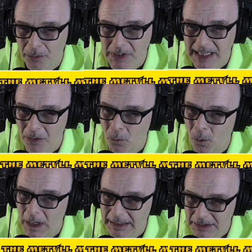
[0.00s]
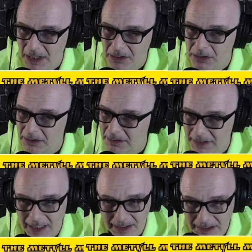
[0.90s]
it was a white
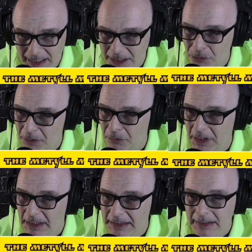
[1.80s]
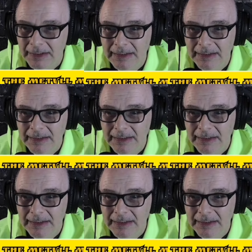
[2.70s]
knuckle electric ride.